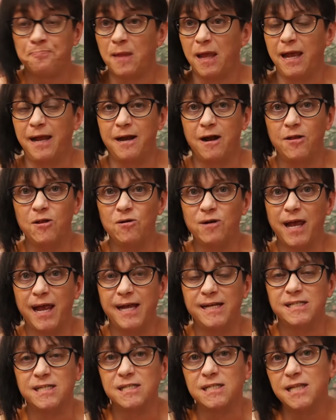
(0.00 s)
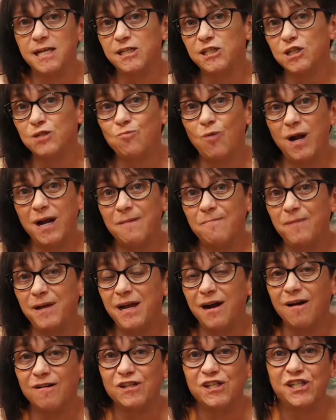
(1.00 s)
In other cases, they just want to be
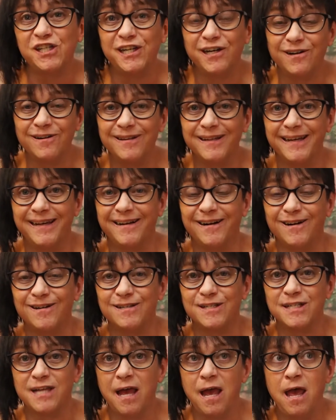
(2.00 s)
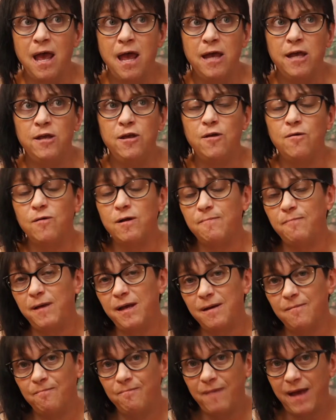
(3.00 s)
our cheerleaders. You would be
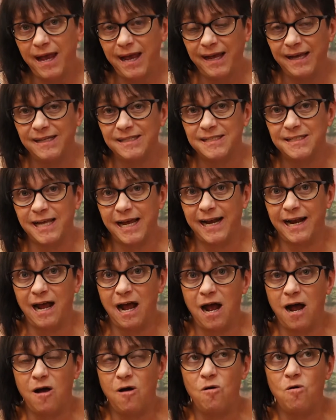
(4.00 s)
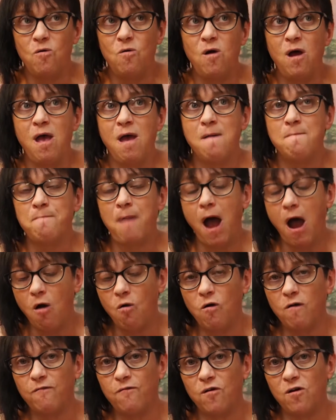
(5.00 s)
amazed at how
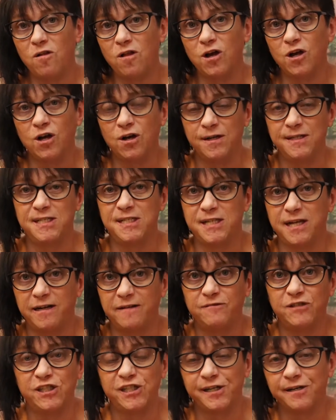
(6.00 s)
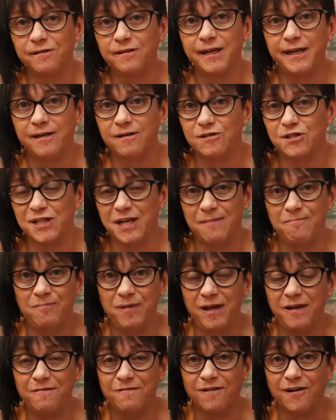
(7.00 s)
powerful a good set of cheerleaders can
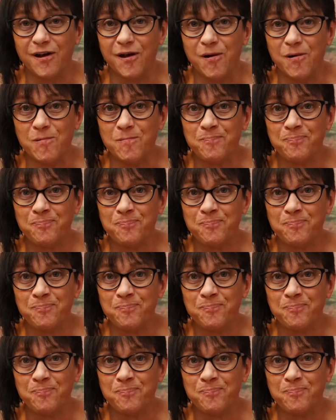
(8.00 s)
be for you.